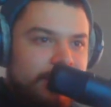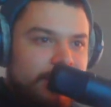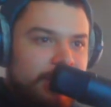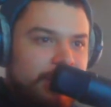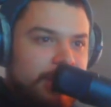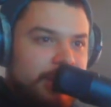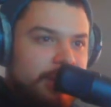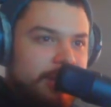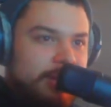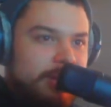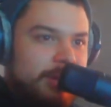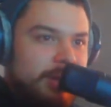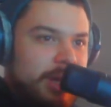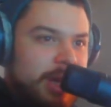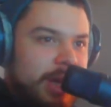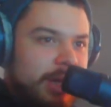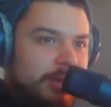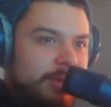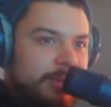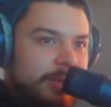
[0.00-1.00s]
Get
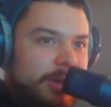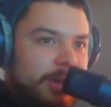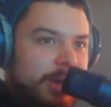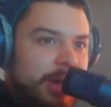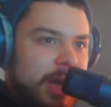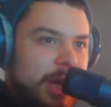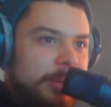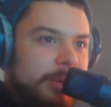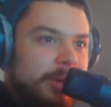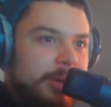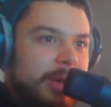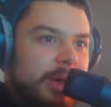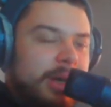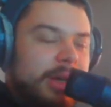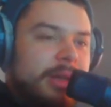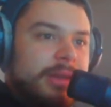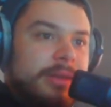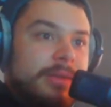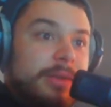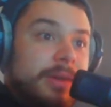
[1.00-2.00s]
tax-free capital
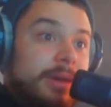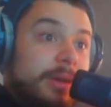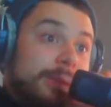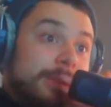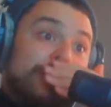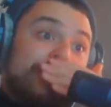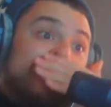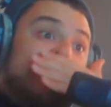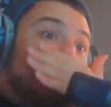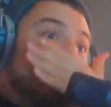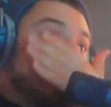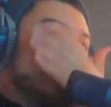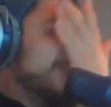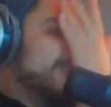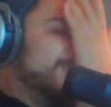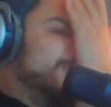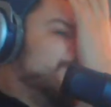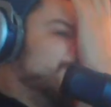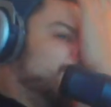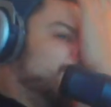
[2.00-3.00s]
gains, if I remember correctly.